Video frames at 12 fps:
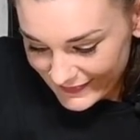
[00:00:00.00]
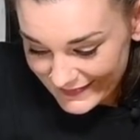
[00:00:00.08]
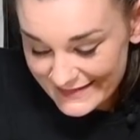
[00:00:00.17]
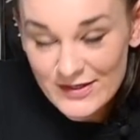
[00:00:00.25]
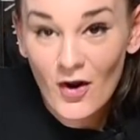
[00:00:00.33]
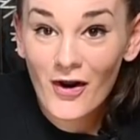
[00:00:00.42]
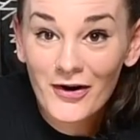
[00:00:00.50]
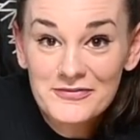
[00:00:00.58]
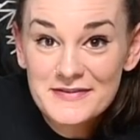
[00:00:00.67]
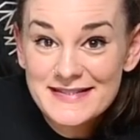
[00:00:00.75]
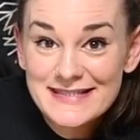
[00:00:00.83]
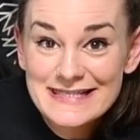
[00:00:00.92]
is
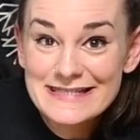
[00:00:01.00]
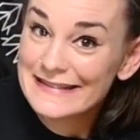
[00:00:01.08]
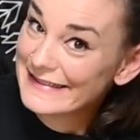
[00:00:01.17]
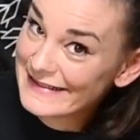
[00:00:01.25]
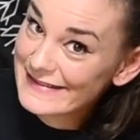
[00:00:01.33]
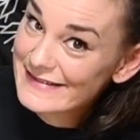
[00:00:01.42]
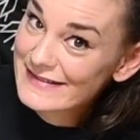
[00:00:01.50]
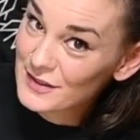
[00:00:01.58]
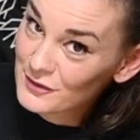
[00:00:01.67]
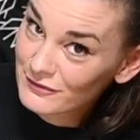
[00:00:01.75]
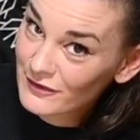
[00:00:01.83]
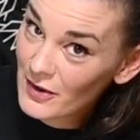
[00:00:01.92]
harvesting yeast
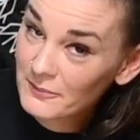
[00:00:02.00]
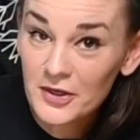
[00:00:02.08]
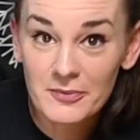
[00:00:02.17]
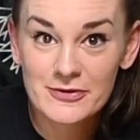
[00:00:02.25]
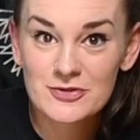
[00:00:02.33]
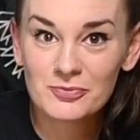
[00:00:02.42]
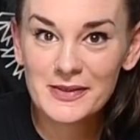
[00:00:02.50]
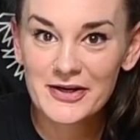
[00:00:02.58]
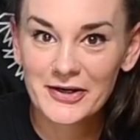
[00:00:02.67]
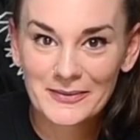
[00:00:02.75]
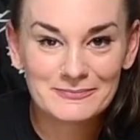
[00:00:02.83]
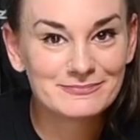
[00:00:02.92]
from commercial
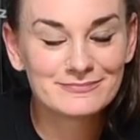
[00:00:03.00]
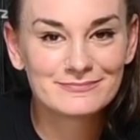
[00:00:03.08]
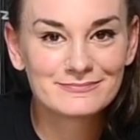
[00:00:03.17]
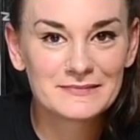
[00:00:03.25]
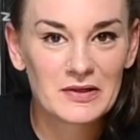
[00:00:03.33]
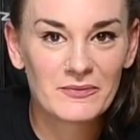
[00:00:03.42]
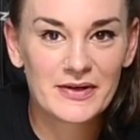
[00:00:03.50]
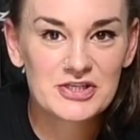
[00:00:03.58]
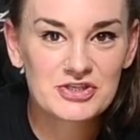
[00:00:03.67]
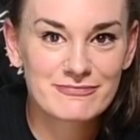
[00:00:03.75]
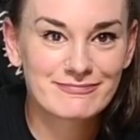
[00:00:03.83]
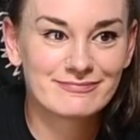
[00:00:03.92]
beer,
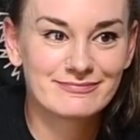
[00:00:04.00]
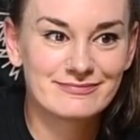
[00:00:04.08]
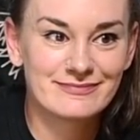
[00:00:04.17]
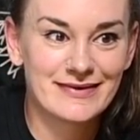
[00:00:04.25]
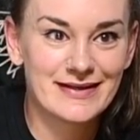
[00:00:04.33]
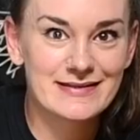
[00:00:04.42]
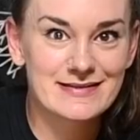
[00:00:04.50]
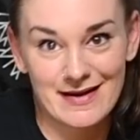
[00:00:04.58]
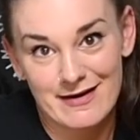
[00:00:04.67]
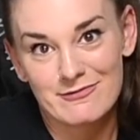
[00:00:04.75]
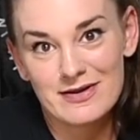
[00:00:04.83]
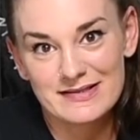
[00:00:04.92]
which is
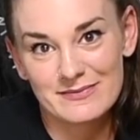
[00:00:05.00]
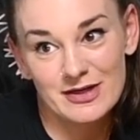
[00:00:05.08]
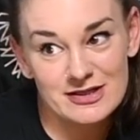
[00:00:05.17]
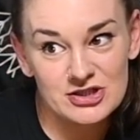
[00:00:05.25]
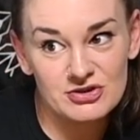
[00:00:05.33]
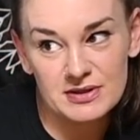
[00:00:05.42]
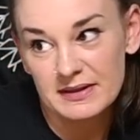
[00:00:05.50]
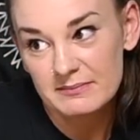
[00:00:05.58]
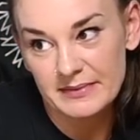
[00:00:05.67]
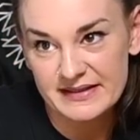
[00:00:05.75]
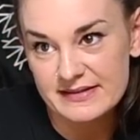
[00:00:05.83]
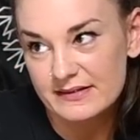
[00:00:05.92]
kind of awesome because you can
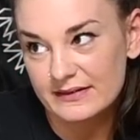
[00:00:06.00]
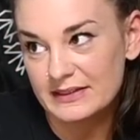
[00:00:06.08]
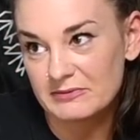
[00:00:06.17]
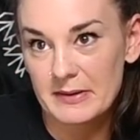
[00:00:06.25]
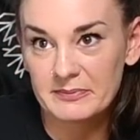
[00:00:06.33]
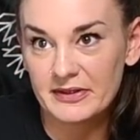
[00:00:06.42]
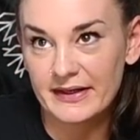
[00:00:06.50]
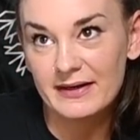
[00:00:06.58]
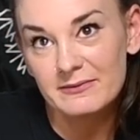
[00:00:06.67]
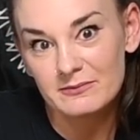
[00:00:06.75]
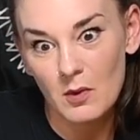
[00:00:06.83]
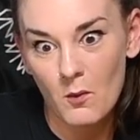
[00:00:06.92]
basically
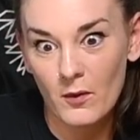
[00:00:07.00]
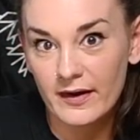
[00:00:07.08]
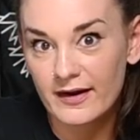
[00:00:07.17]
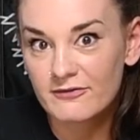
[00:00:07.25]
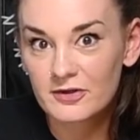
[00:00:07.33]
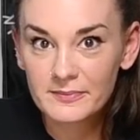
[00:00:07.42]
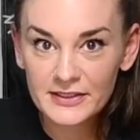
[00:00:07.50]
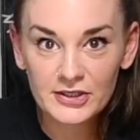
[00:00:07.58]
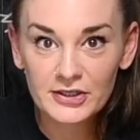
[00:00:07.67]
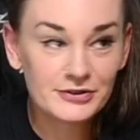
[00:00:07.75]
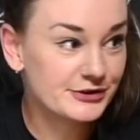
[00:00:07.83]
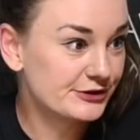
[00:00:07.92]
replicate whatever
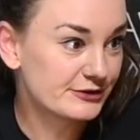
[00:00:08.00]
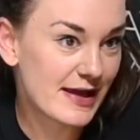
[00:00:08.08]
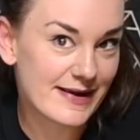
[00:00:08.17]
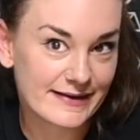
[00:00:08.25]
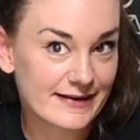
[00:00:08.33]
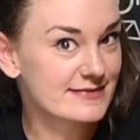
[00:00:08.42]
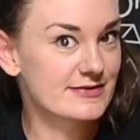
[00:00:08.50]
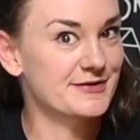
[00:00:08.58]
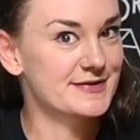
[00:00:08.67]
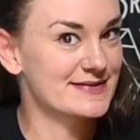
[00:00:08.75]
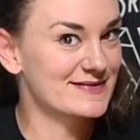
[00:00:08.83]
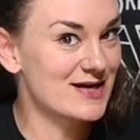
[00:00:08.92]
beer you like as
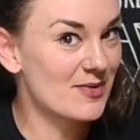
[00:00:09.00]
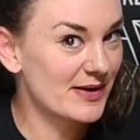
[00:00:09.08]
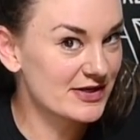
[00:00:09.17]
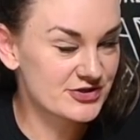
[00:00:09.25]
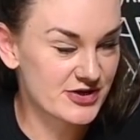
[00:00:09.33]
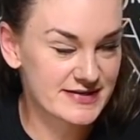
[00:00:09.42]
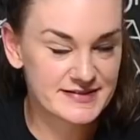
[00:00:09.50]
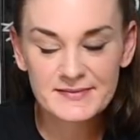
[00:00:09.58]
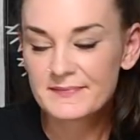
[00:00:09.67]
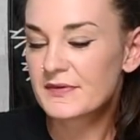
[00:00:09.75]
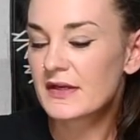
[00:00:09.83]
long as it's not pasteurized.